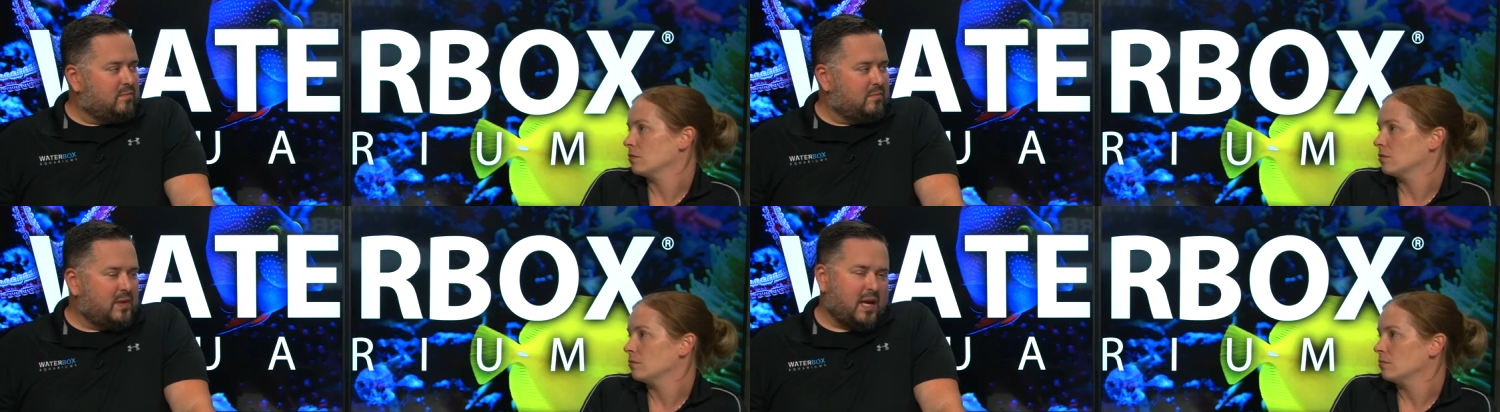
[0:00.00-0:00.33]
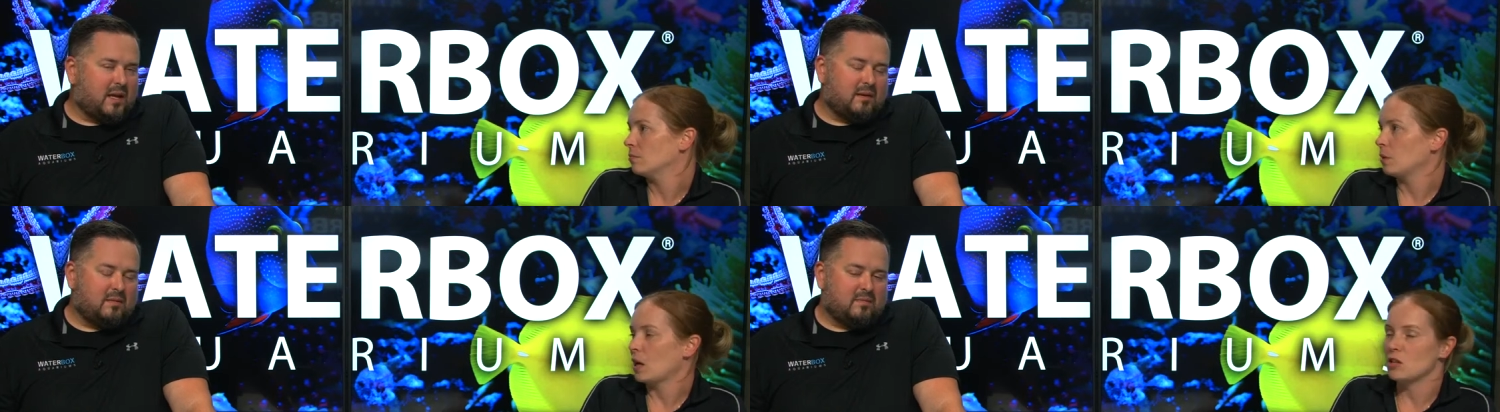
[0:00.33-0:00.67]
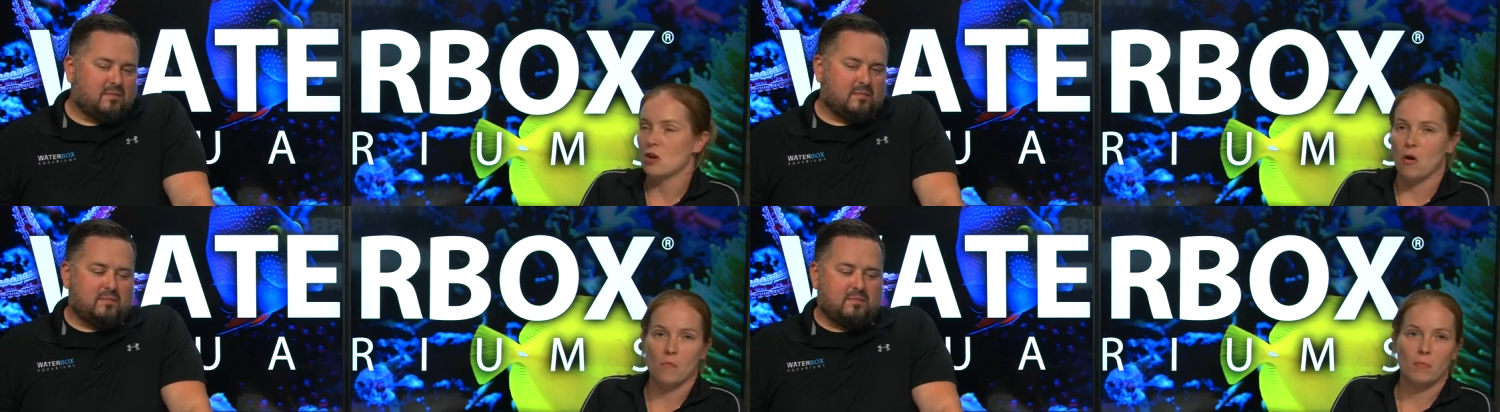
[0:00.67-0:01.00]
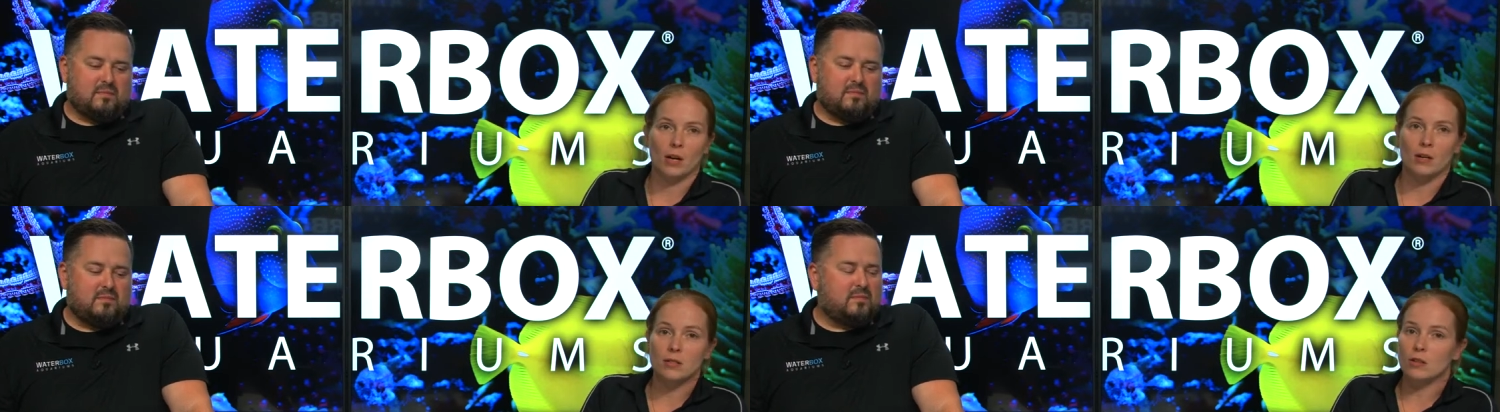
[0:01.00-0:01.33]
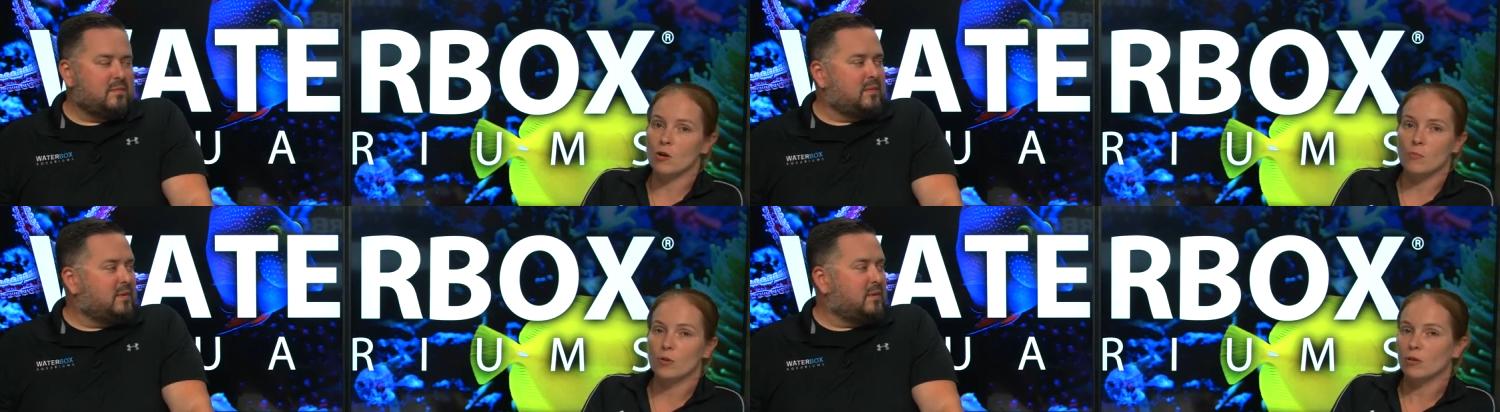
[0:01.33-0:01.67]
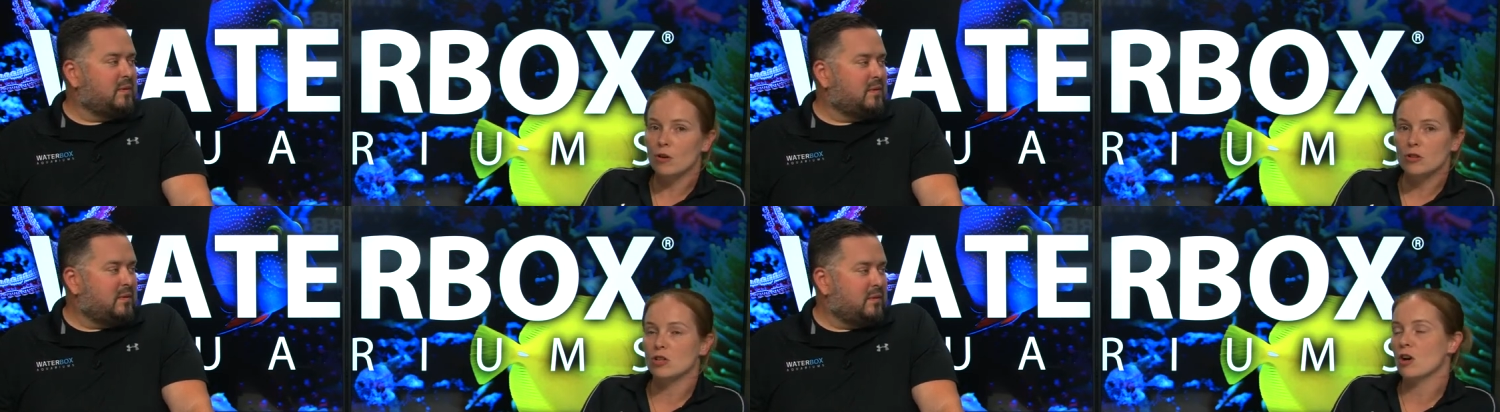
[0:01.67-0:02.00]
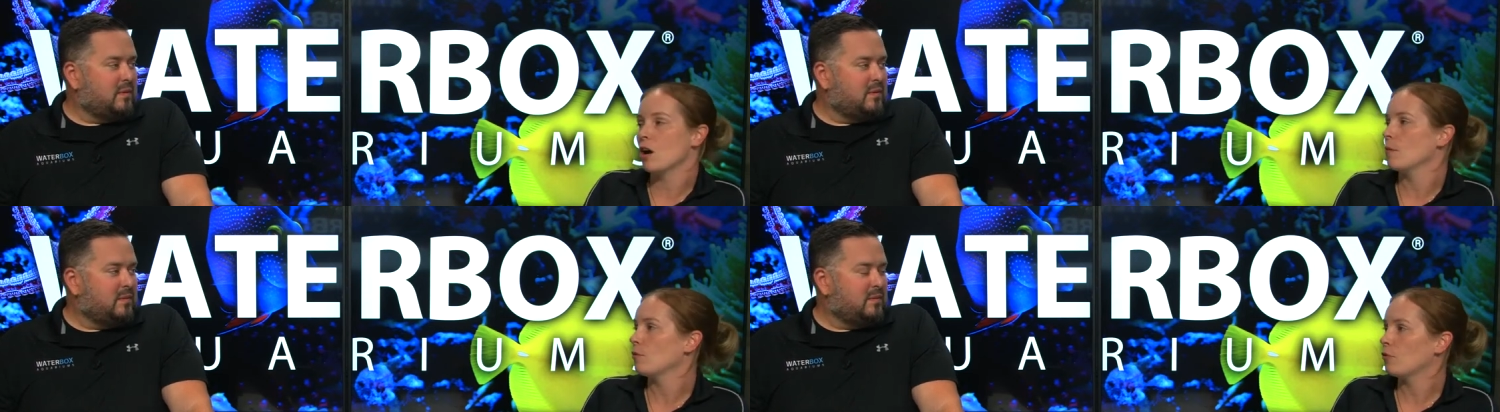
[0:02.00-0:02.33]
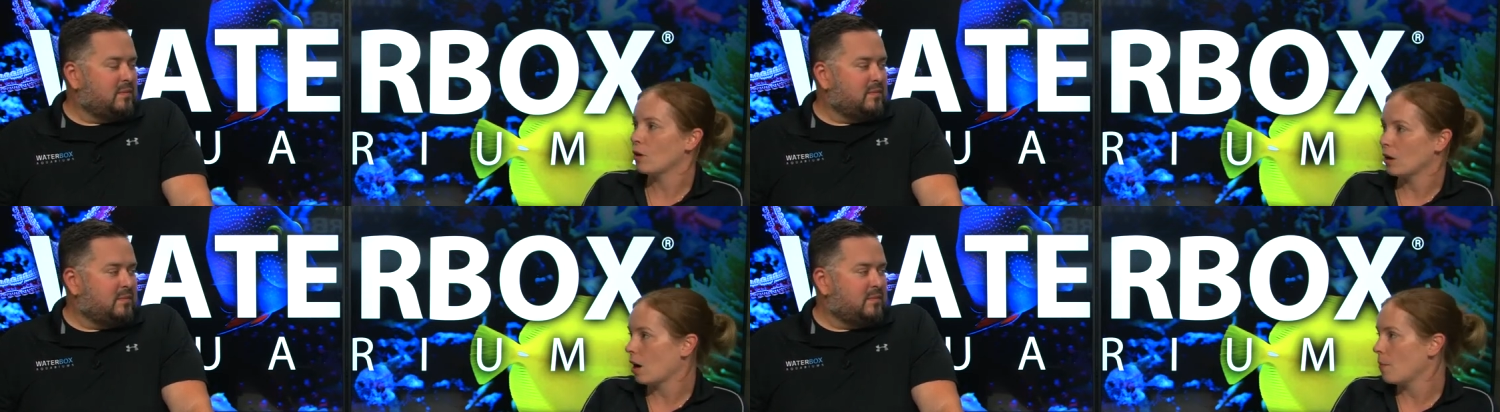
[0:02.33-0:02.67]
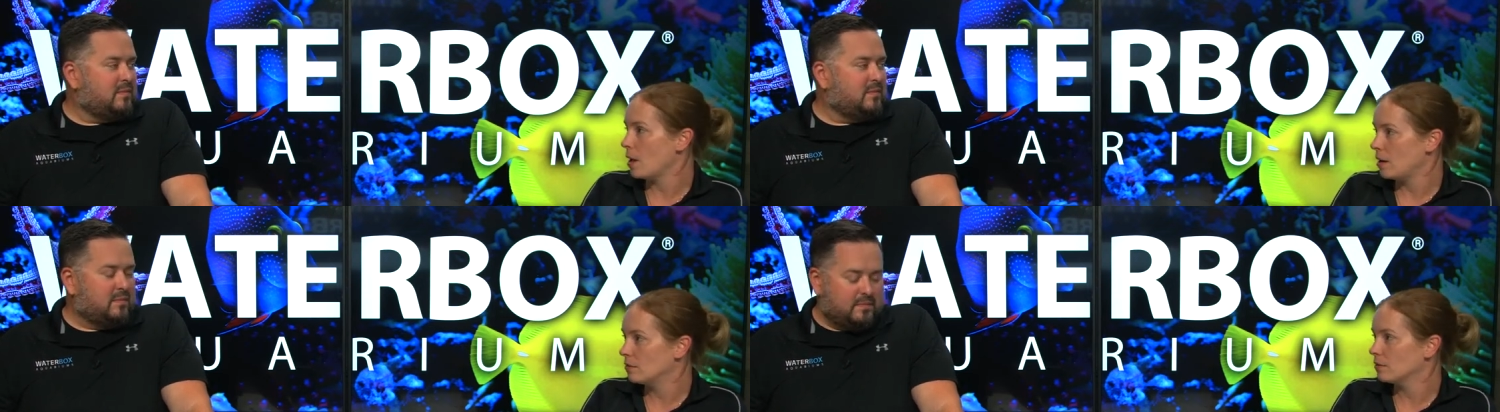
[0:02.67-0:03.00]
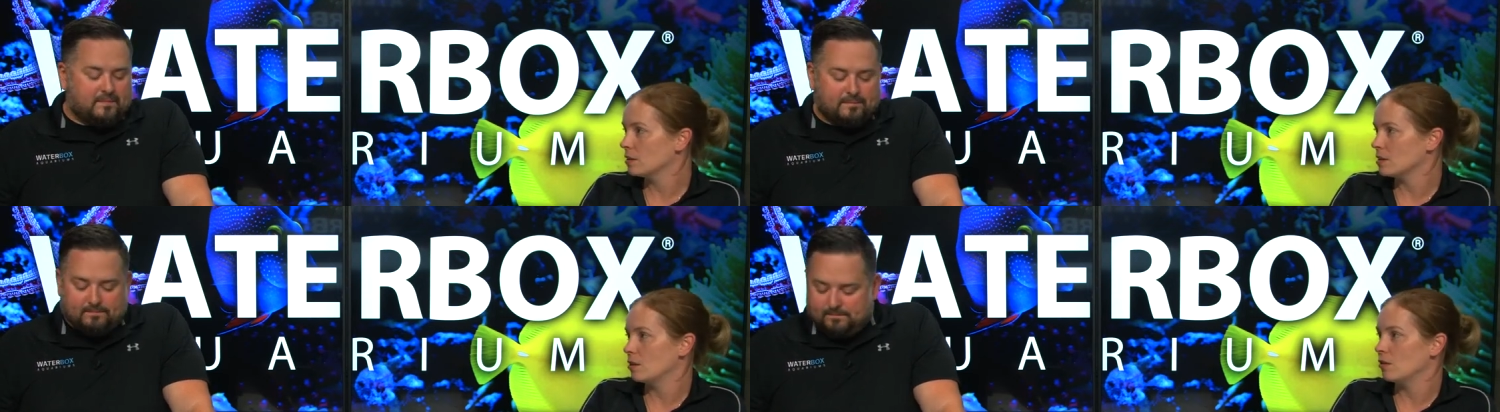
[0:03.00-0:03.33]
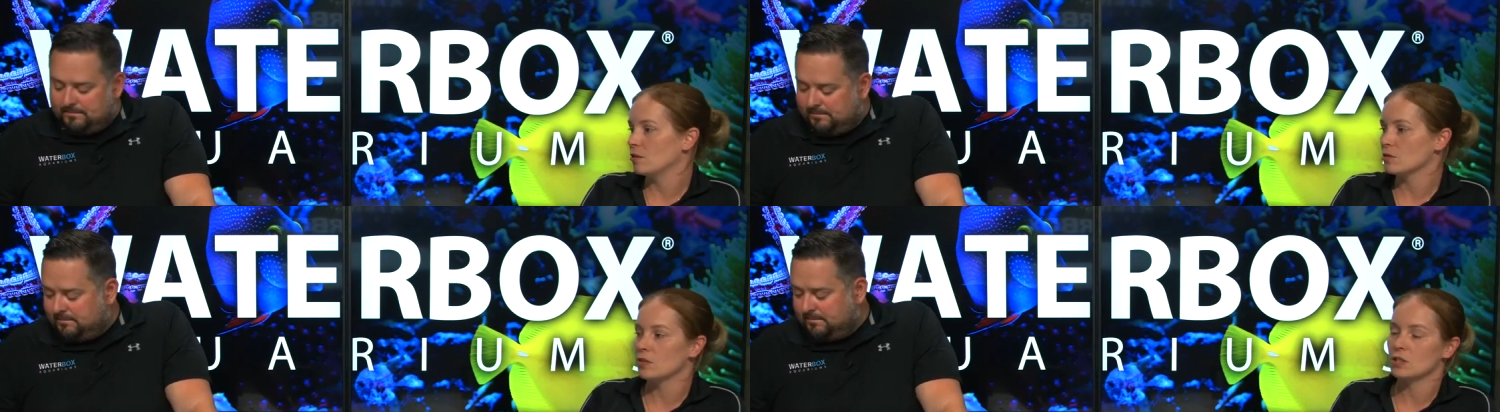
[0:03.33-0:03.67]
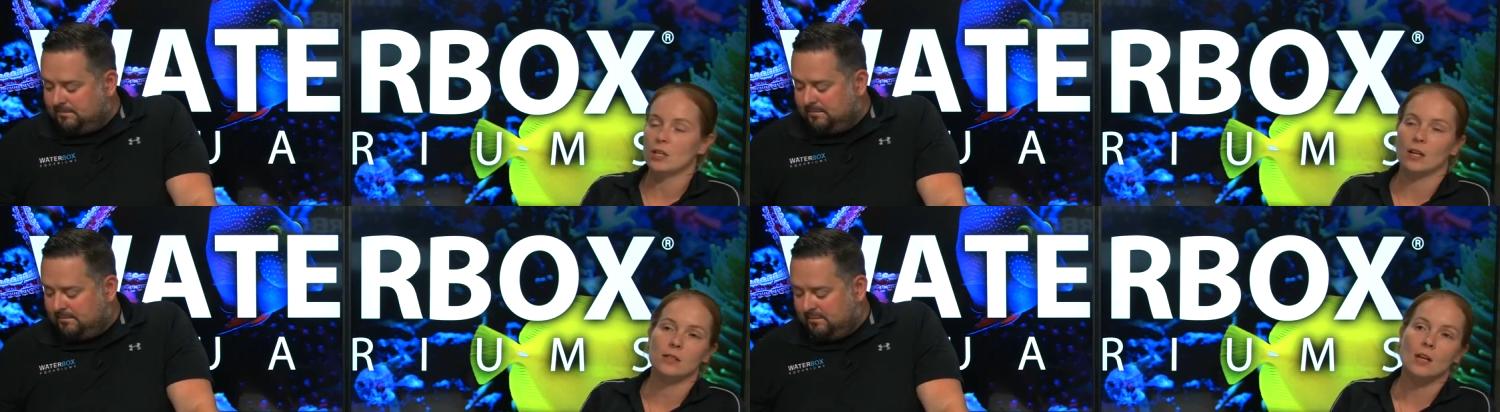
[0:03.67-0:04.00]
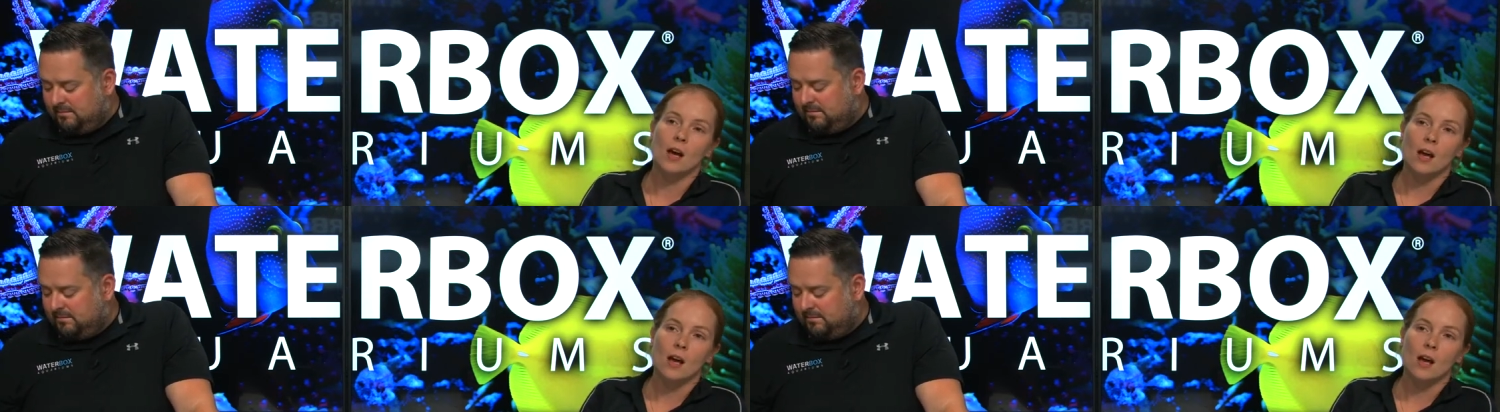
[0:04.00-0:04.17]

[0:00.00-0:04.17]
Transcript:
Speaker 1: Yeah. But I don't. But I also don't put lotion on before I come in because mm -hmm. I know mm-hmm. there's fish tanks.